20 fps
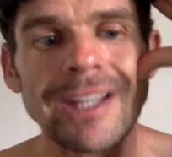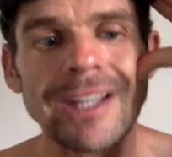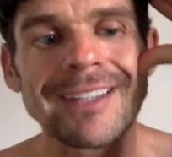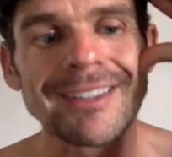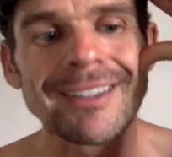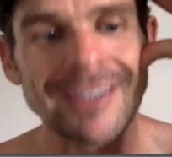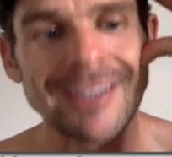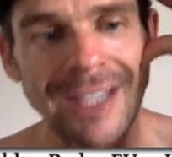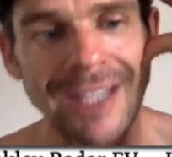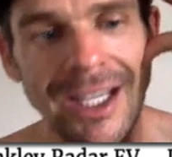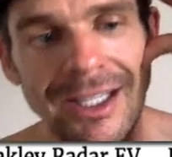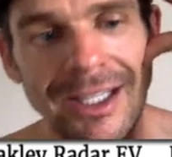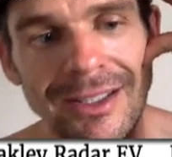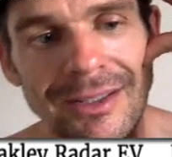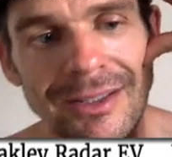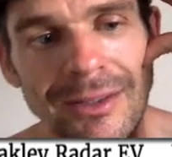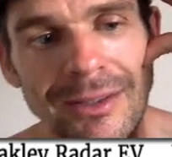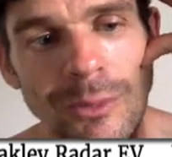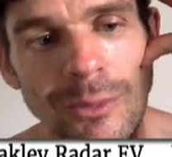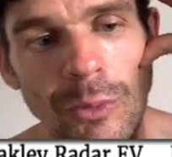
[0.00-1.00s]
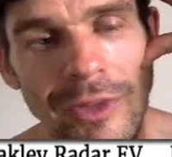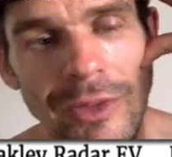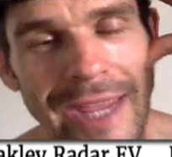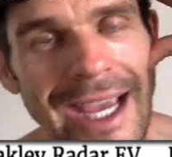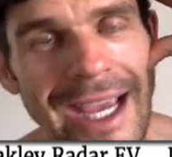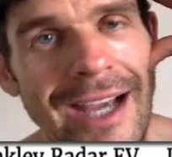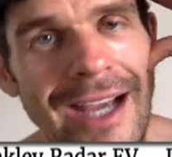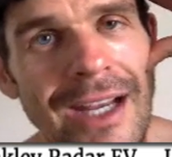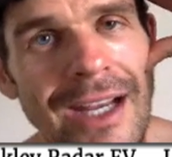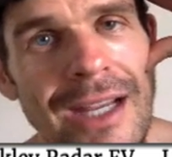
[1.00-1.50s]
cassette
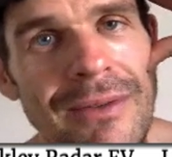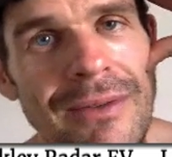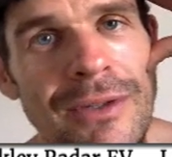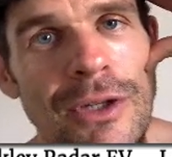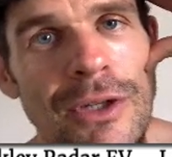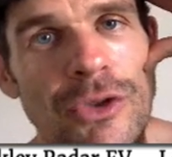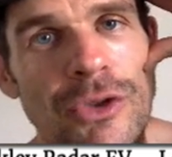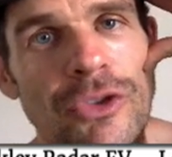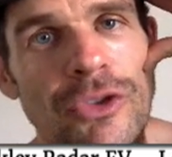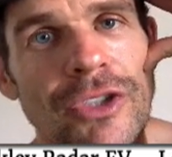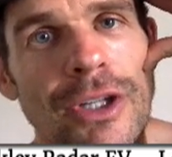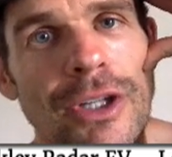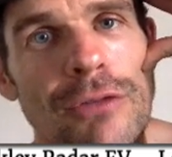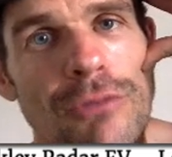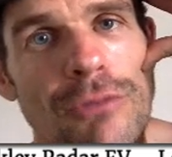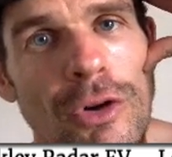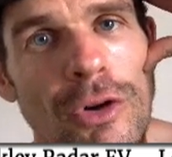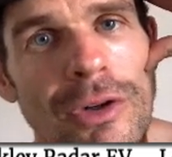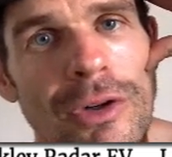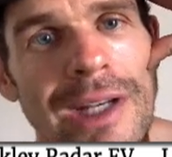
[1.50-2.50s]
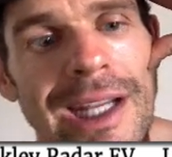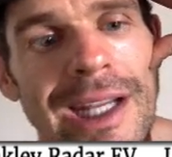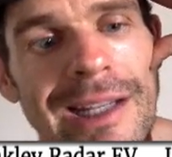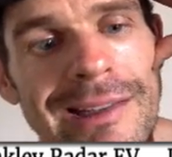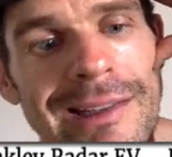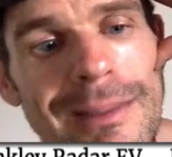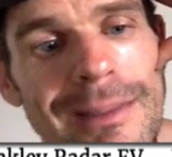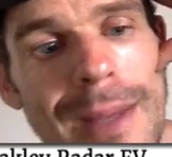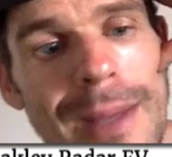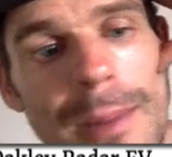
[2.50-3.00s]
without even using a road link,
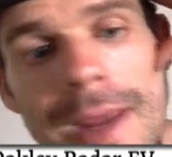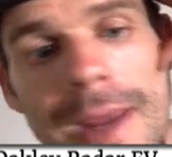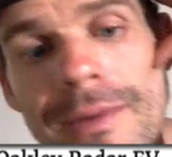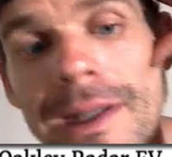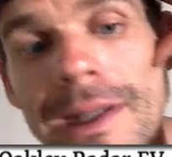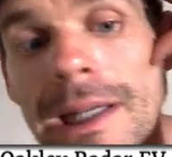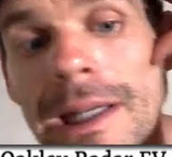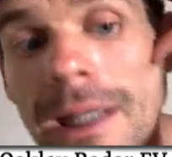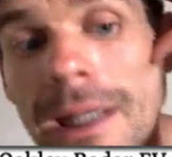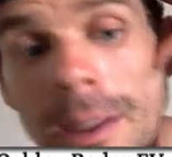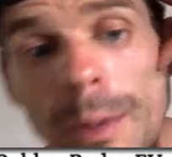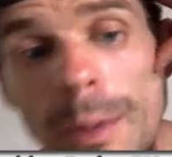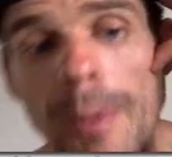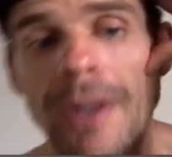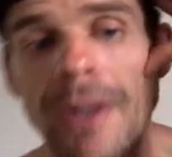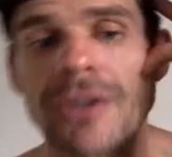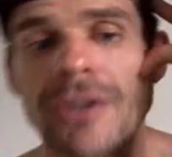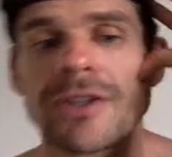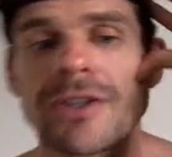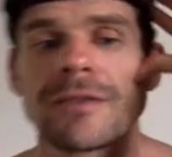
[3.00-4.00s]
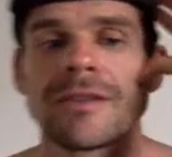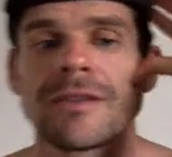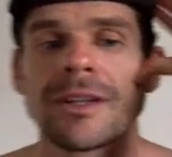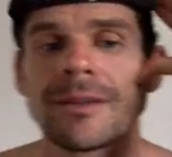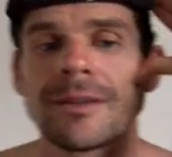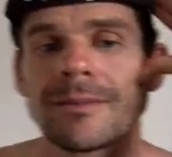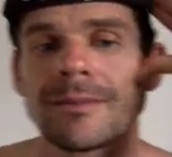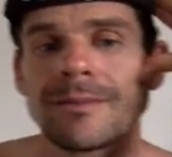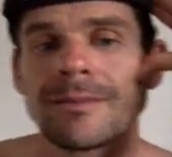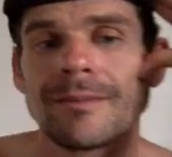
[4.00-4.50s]
so maybe even a little bit better shifting.
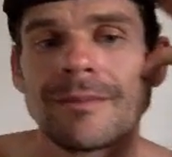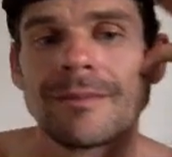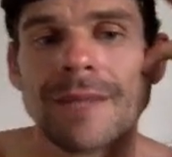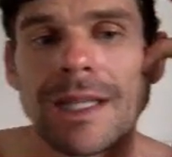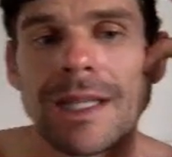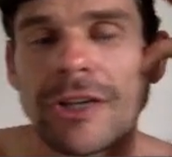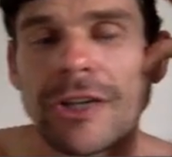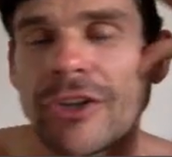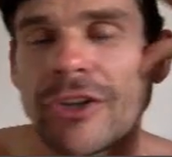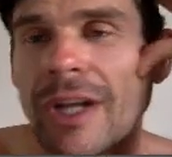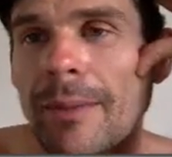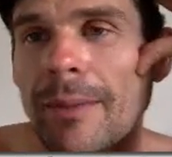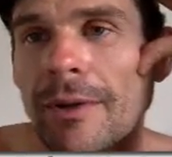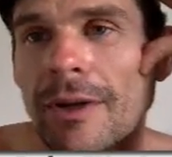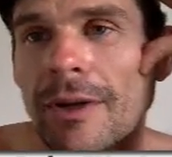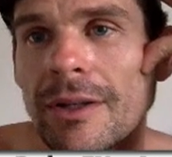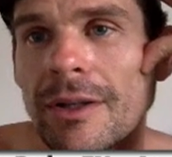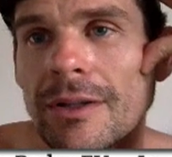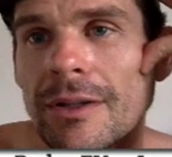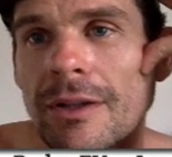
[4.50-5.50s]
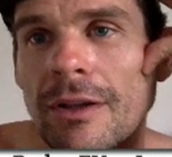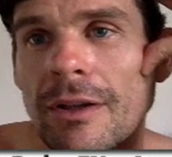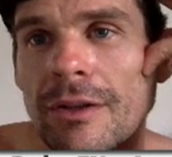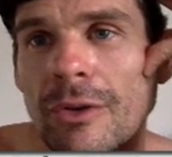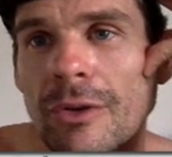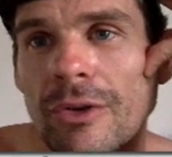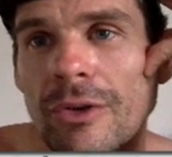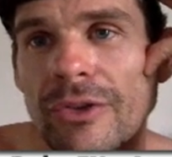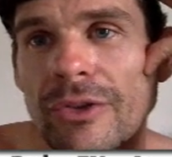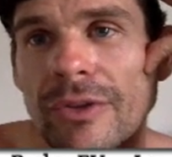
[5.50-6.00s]
Let us know down below your
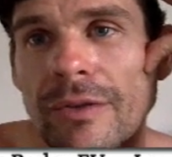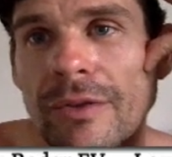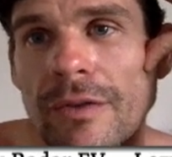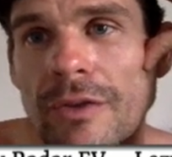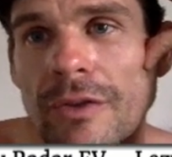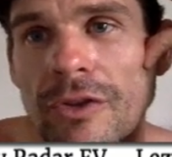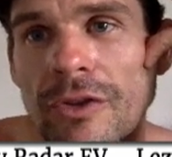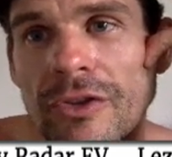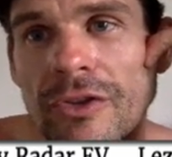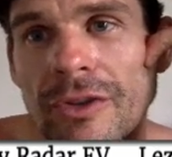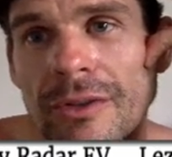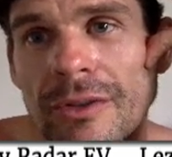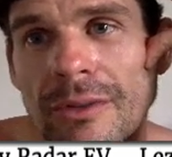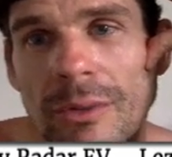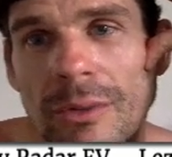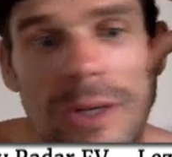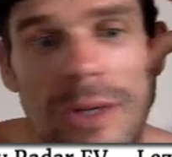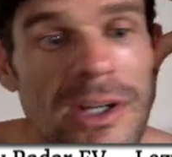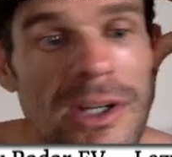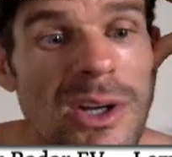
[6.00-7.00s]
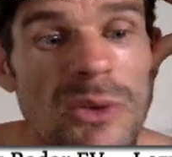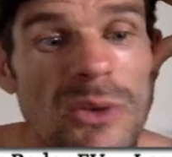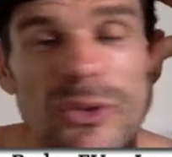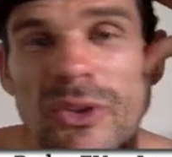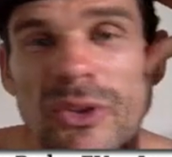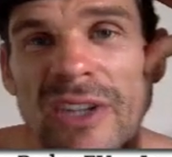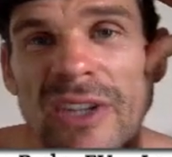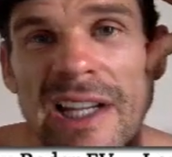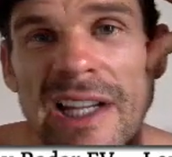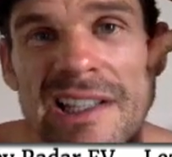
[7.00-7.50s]
thoughts if you've used it, or no one's
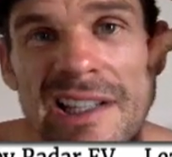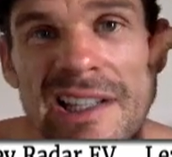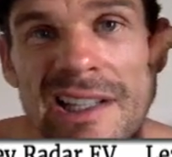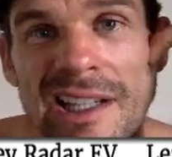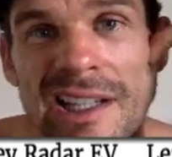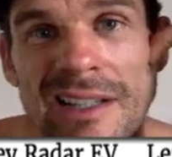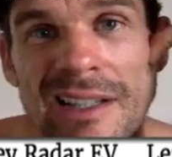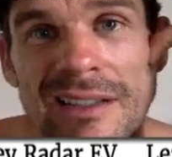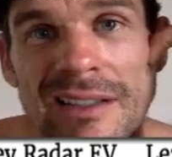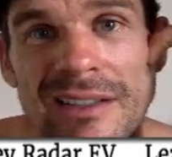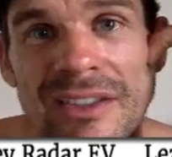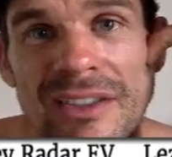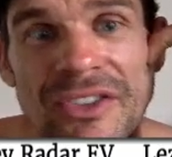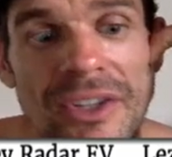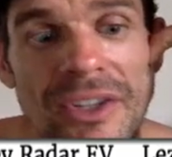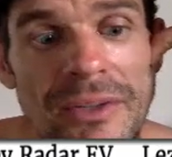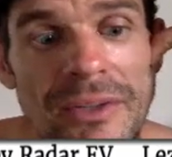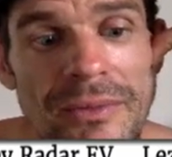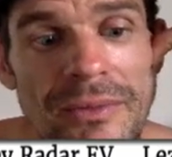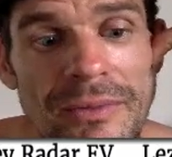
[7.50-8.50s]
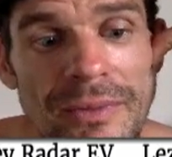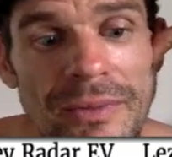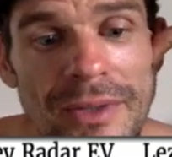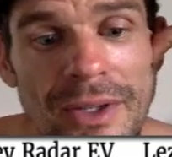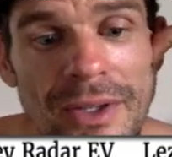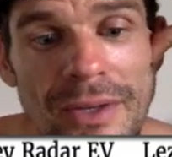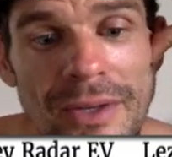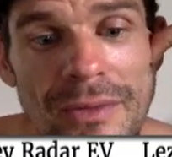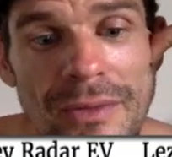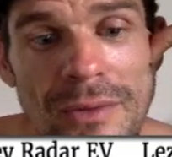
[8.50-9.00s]
used it actually yet. There's not even,
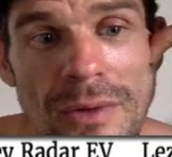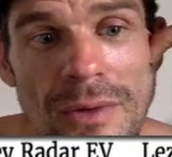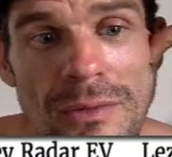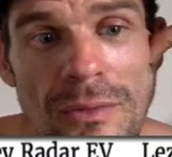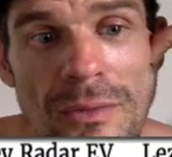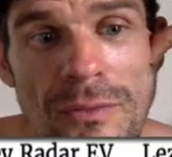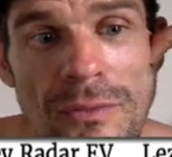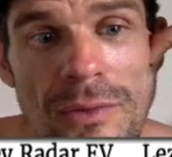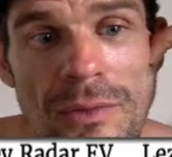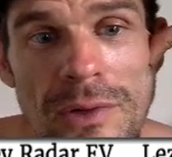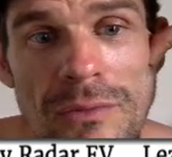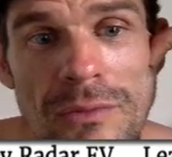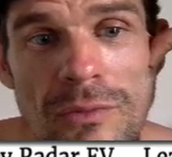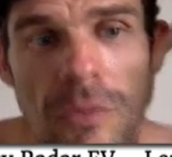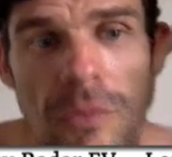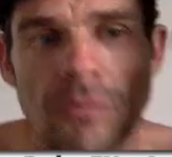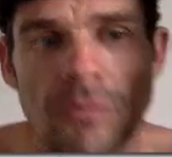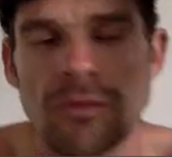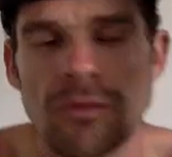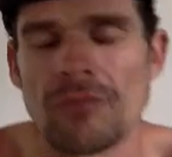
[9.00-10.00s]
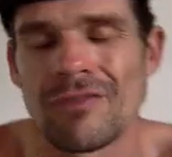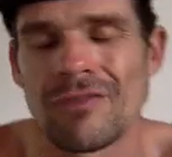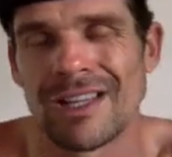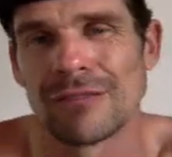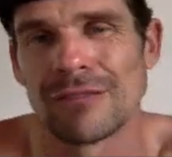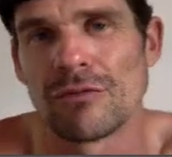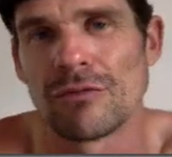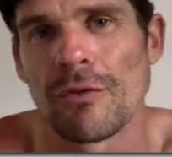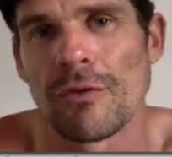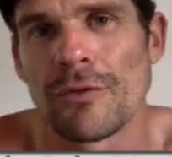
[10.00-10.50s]
not even many reviewed
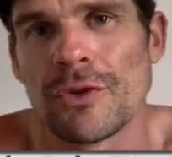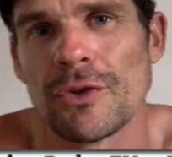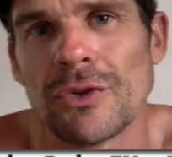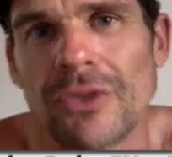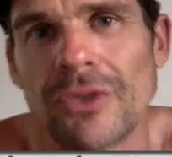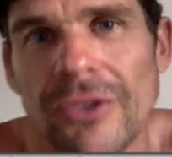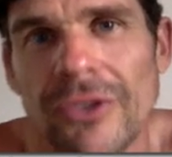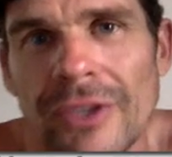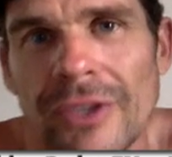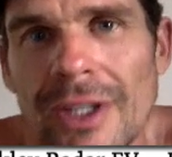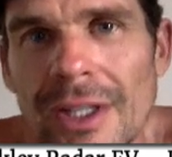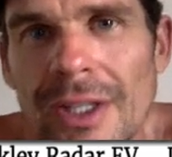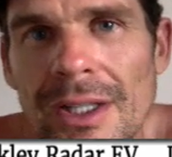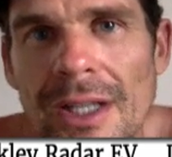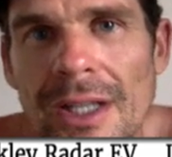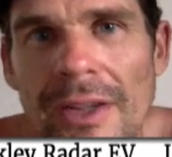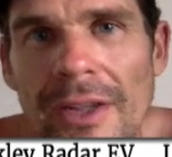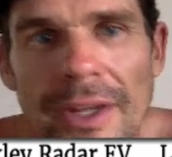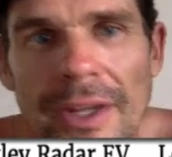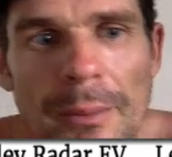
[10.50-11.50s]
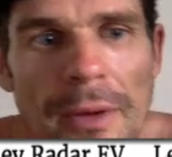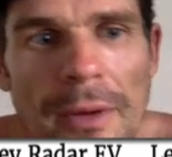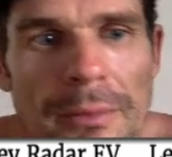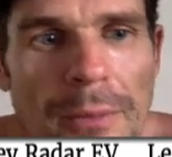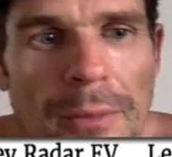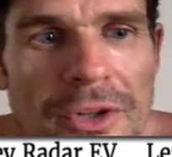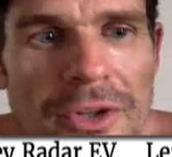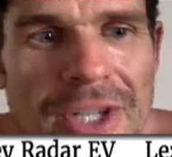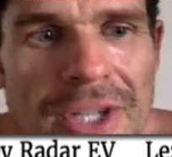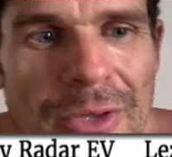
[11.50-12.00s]
reviews. I think my,
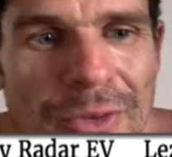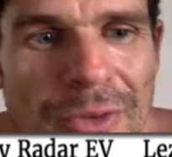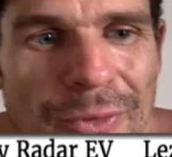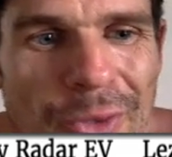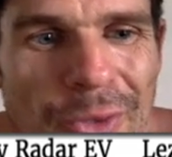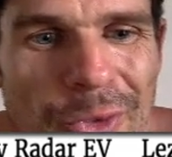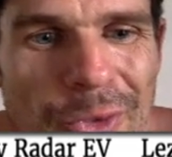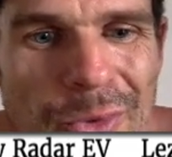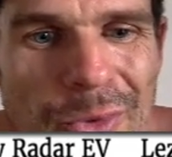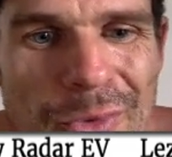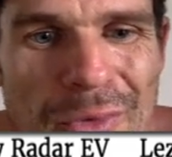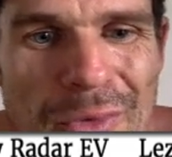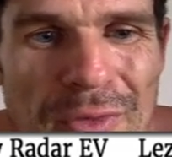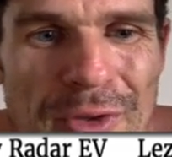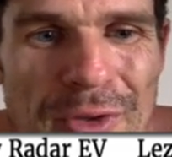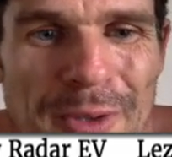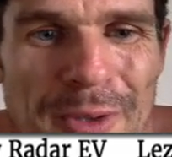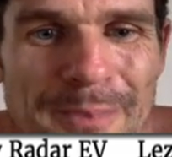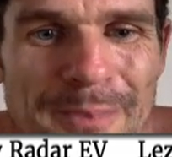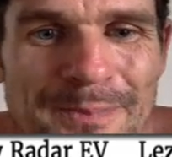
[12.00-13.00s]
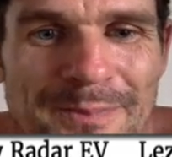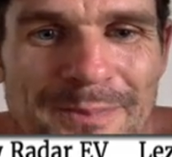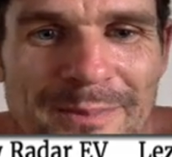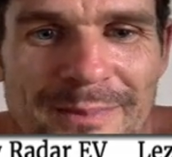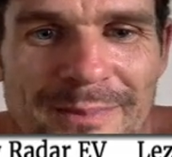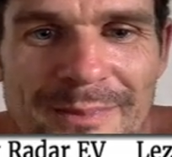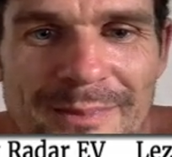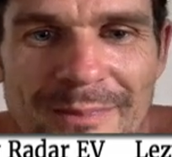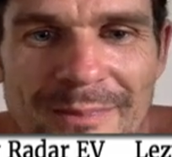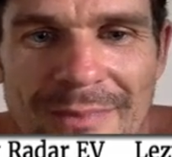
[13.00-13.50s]
my channel's the first one to review it.
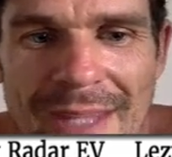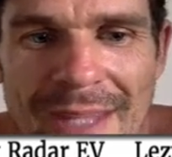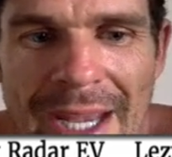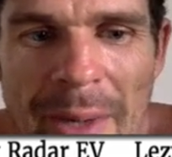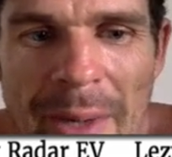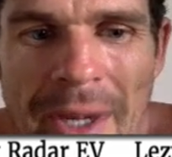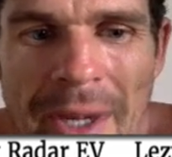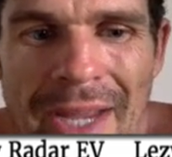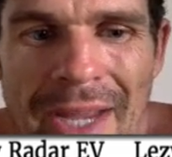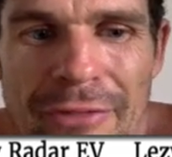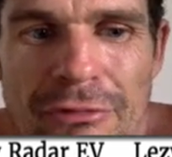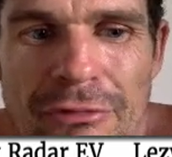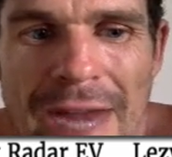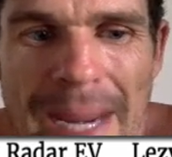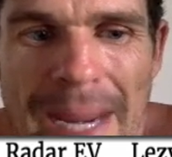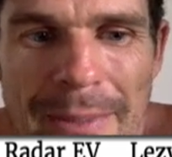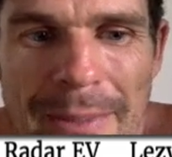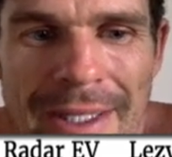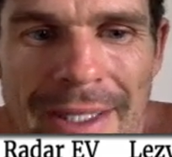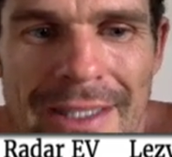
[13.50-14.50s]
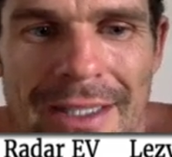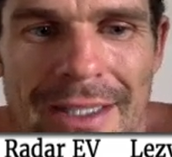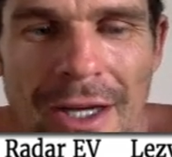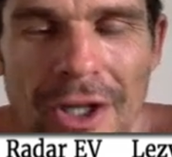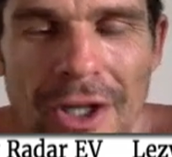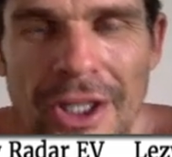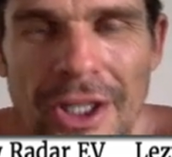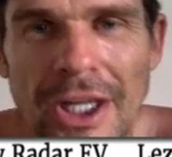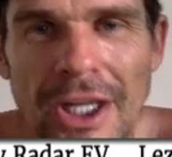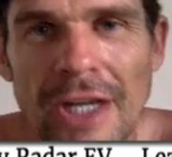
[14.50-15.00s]
Anyway, enough rambling, I
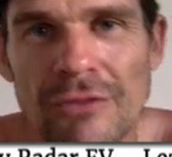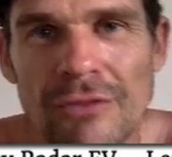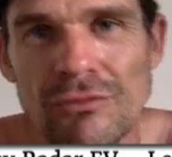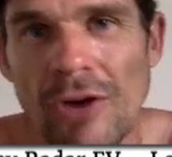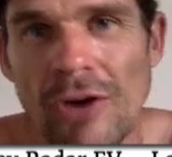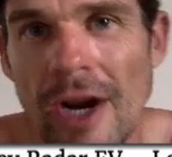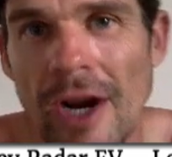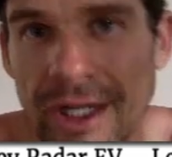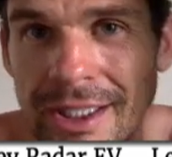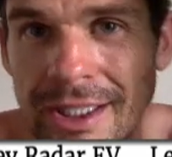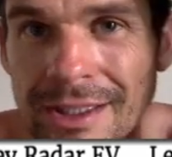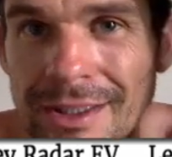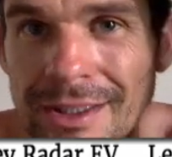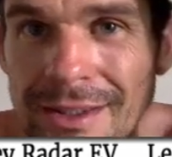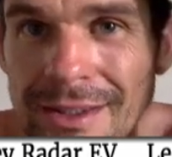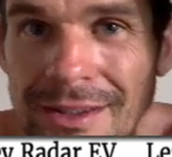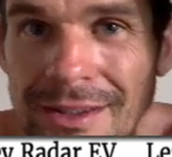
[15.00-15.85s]
gotta go get riding.